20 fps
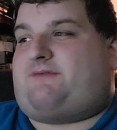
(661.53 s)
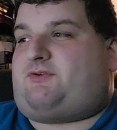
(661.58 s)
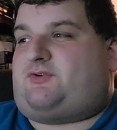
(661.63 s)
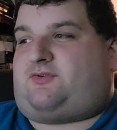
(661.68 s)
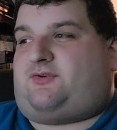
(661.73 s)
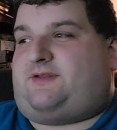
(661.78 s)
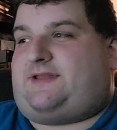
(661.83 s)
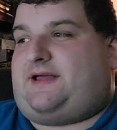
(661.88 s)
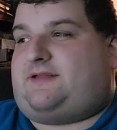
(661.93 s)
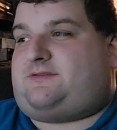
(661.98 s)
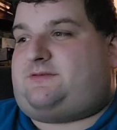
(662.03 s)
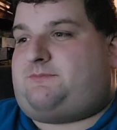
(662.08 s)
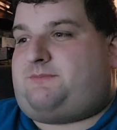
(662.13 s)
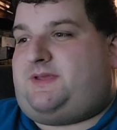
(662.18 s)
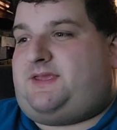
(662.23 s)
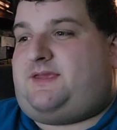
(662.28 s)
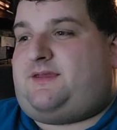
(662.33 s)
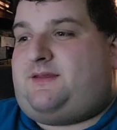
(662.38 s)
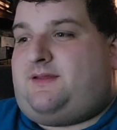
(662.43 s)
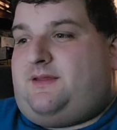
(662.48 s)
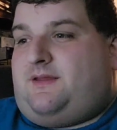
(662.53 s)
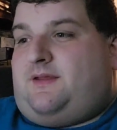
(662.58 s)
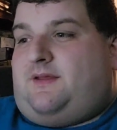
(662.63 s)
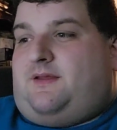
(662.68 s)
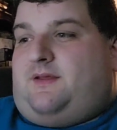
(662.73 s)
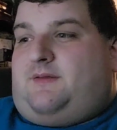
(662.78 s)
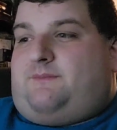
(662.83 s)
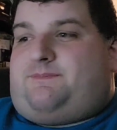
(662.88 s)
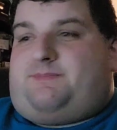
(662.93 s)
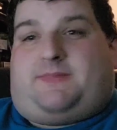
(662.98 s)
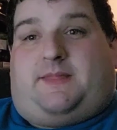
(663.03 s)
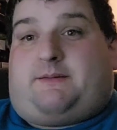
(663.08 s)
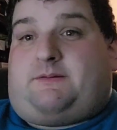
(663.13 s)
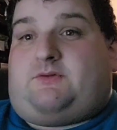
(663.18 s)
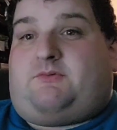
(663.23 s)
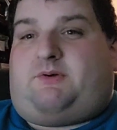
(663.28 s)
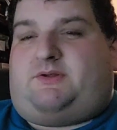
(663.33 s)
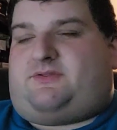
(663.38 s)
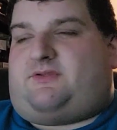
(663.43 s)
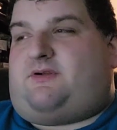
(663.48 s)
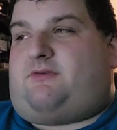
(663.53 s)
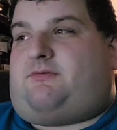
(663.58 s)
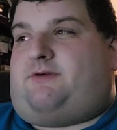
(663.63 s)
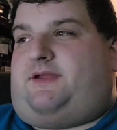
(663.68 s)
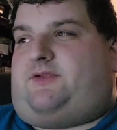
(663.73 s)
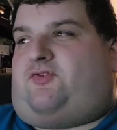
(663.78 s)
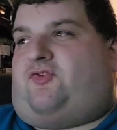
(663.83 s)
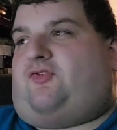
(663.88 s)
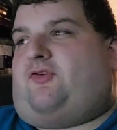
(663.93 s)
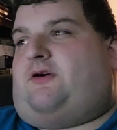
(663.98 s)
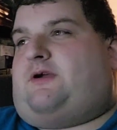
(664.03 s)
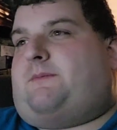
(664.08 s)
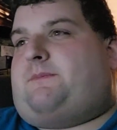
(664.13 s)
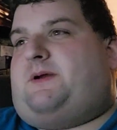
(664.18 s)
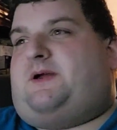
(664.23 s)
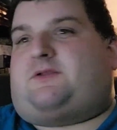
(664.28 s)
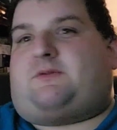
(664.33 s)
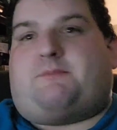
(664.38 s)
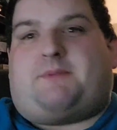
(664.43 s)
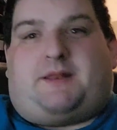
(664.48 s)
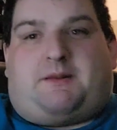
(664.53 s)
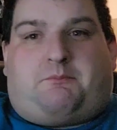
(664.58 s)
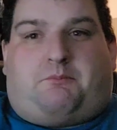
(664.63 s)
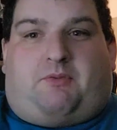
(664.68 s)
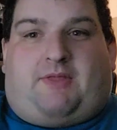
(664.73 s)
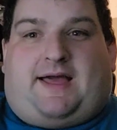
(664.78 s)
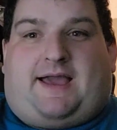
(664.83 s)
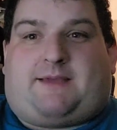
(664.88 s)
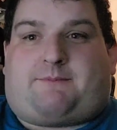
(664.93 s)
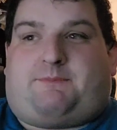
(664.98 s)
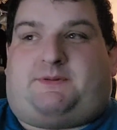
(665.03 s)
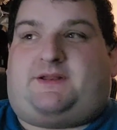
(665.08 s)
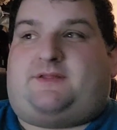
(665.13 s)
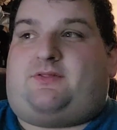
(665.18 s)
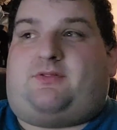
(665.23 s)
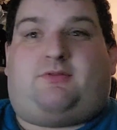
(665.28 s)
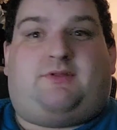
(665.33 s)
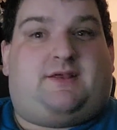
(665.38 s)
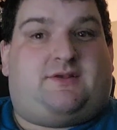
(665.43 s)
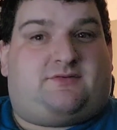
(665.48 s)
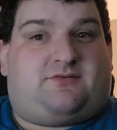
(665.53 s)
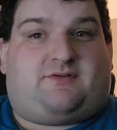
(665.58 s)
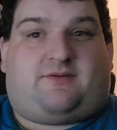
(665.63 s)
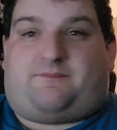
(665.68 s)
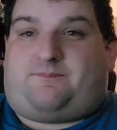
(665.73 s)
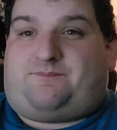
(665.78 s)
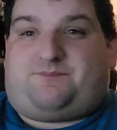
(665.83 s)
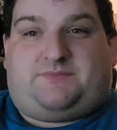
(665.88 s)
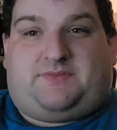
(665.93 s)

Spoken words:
ever turned out to be. I mean, it wasn't a great show compared to Men in Black, but at least